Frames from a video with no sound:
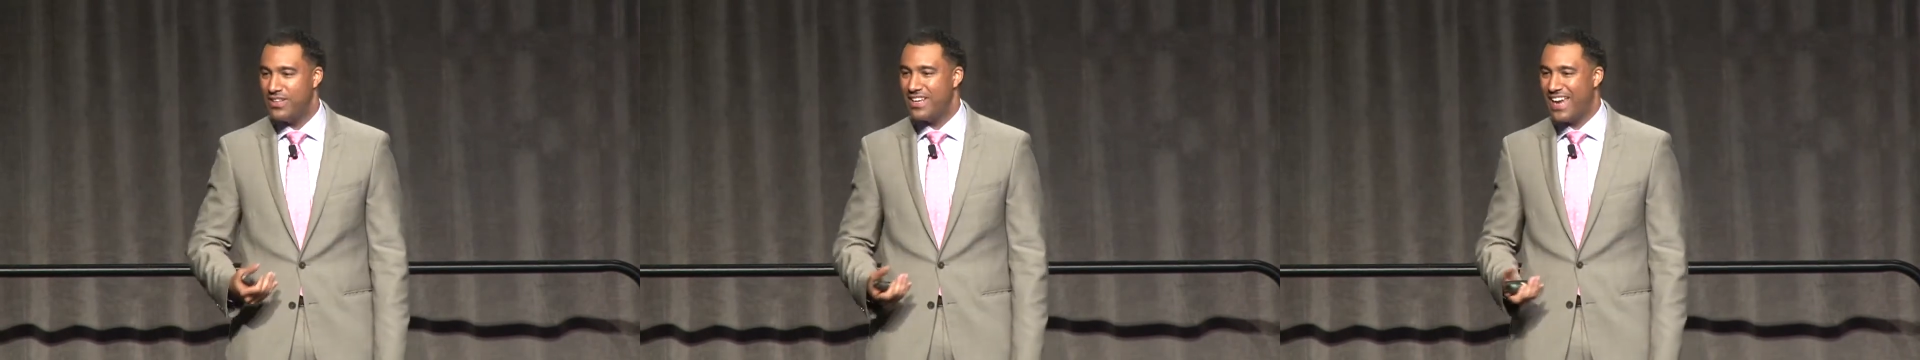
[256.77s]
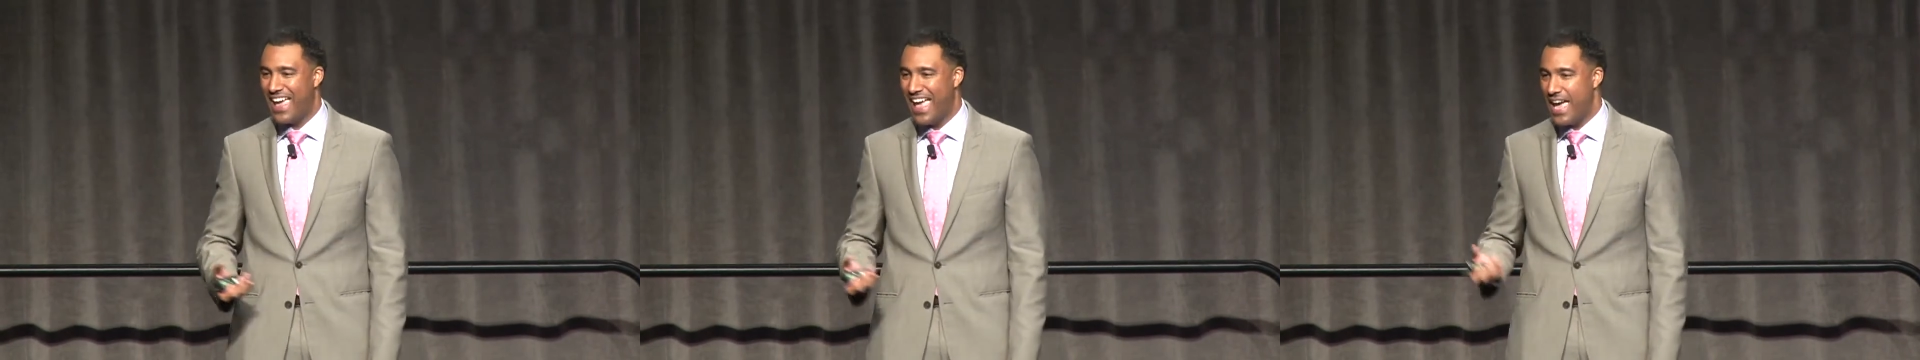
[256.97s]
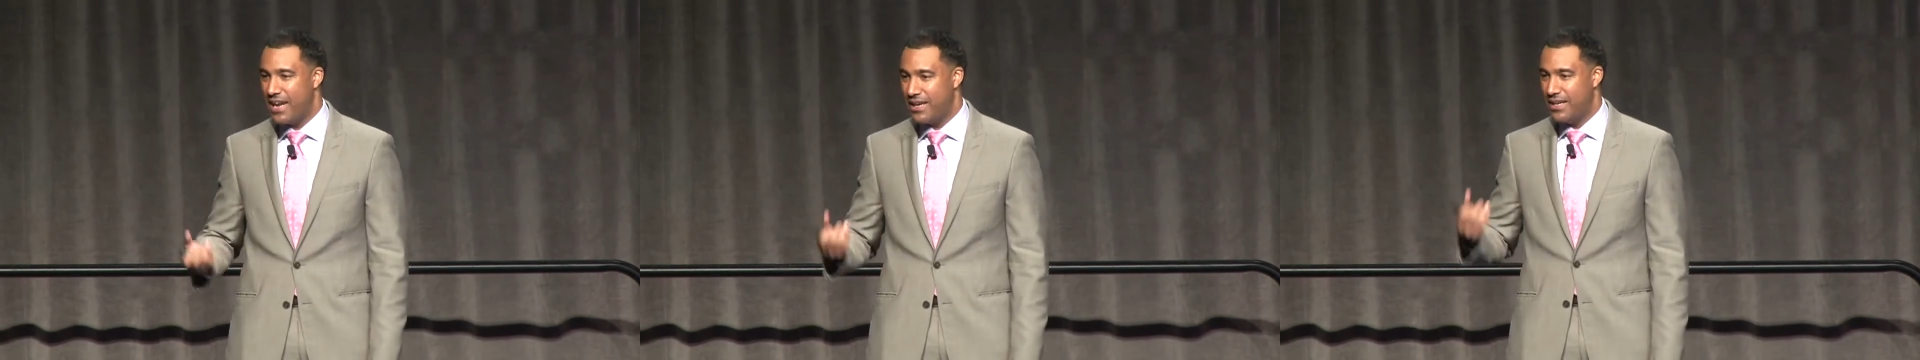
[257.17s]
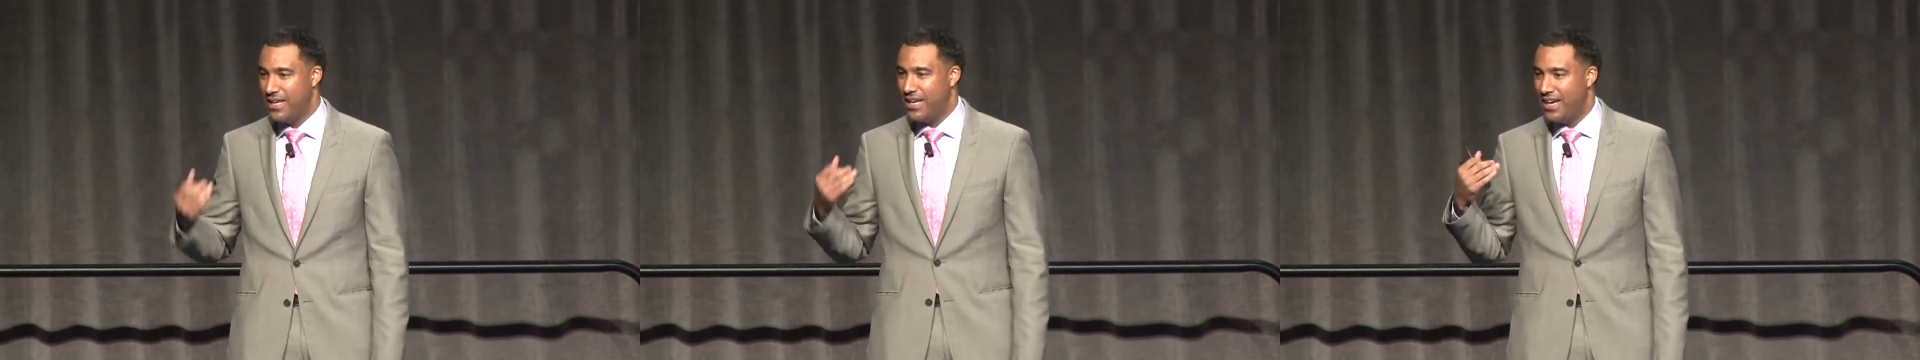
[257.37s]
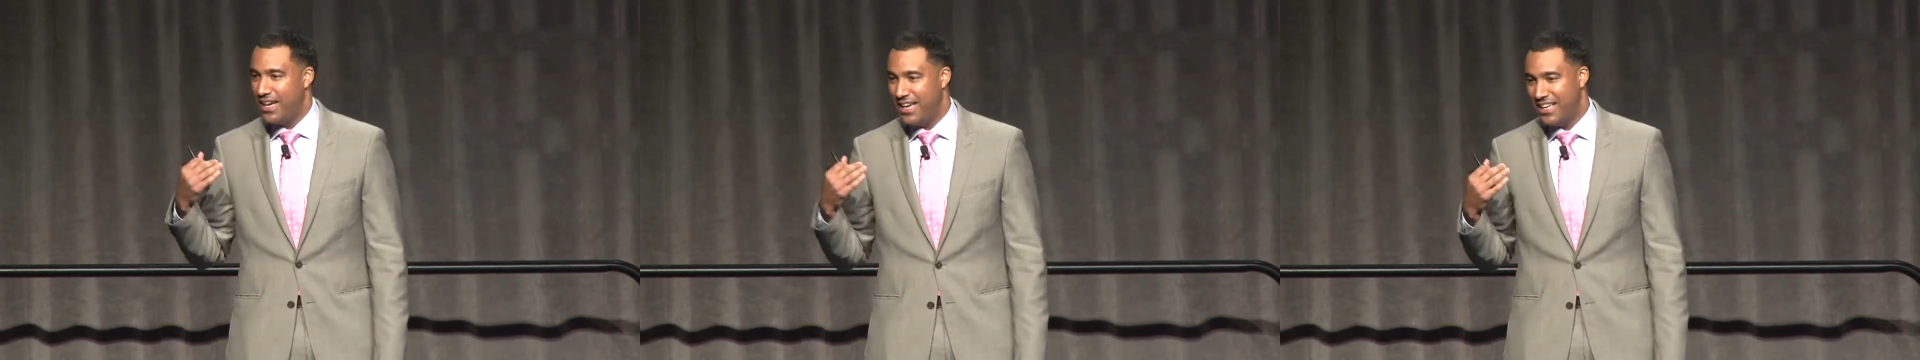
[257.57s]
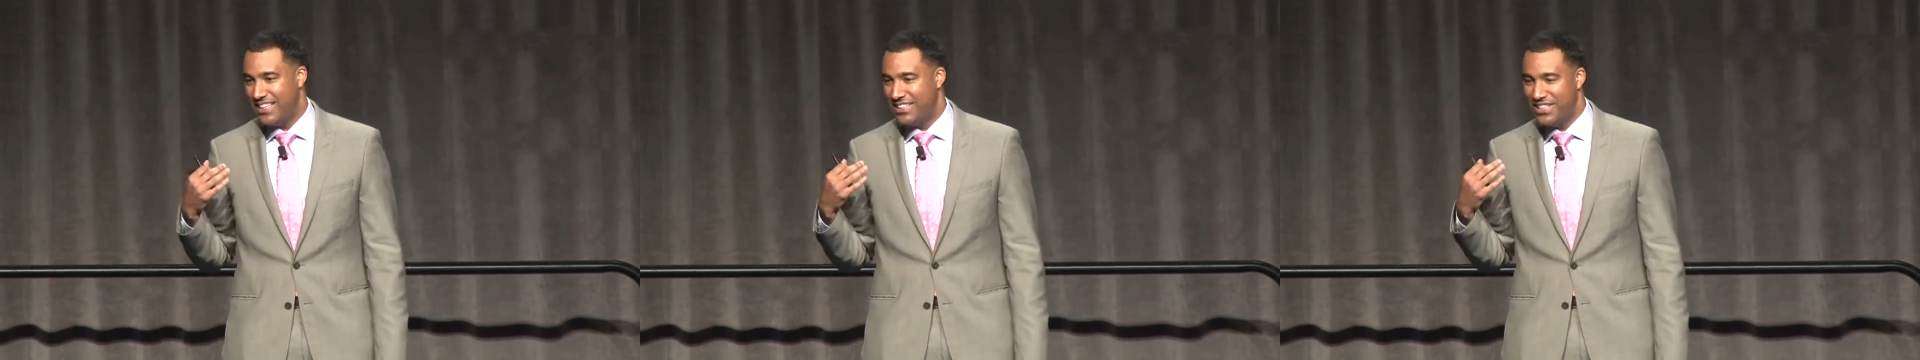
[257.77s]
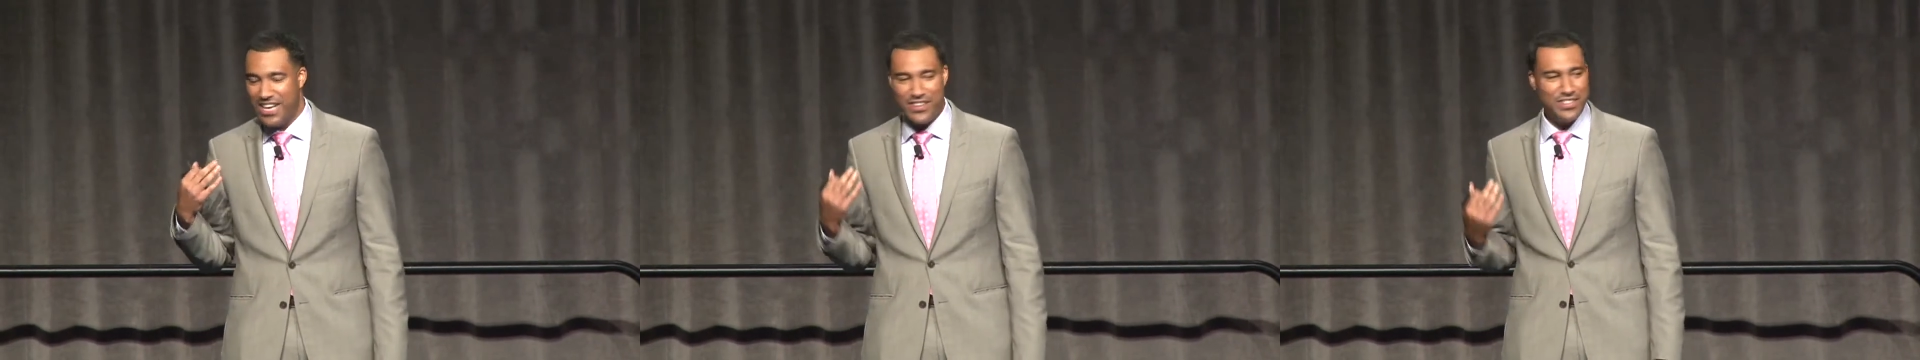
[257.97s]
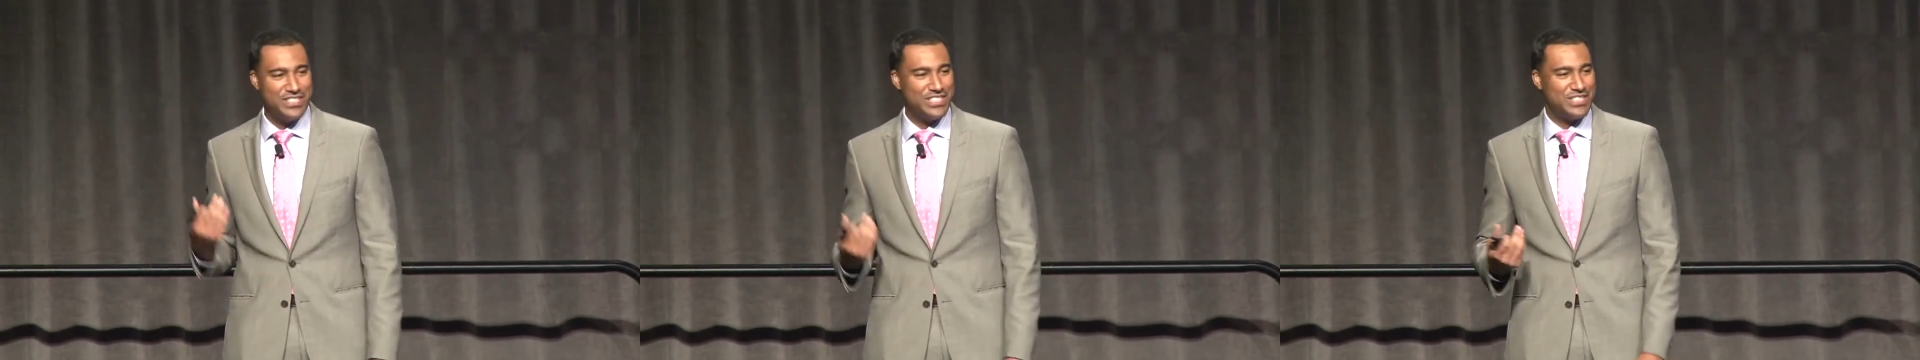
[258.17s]
and then I had a, uh,
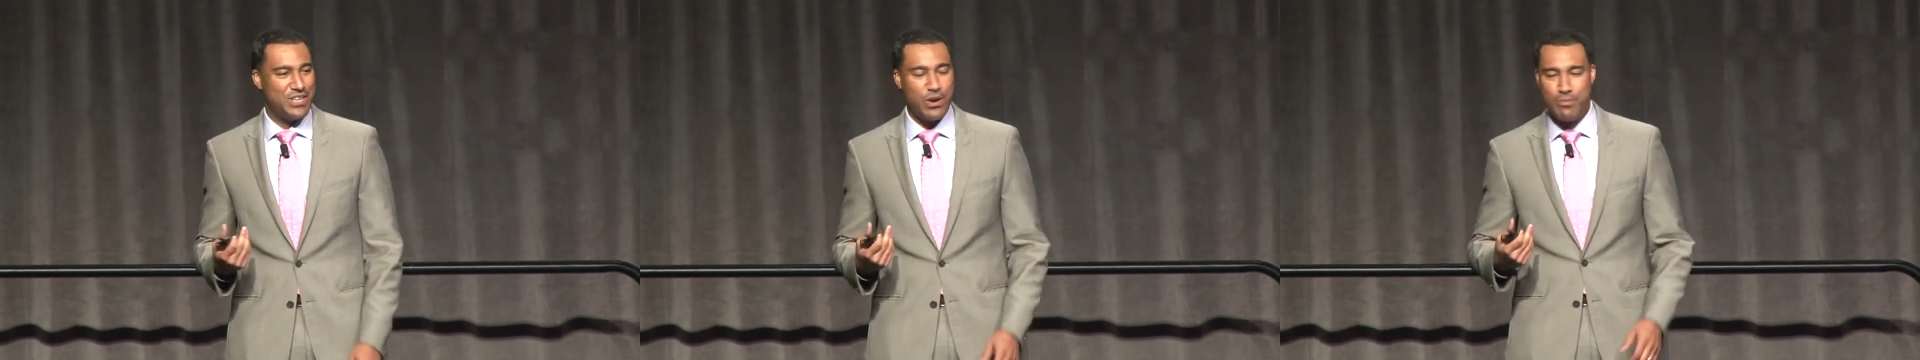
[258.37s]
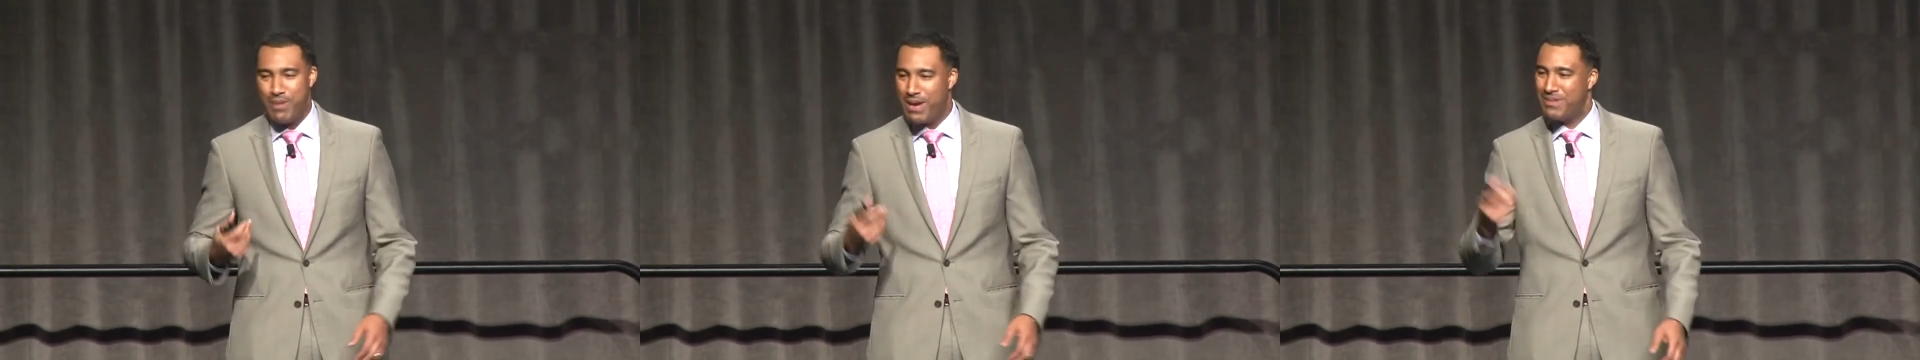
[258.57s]
another dessert.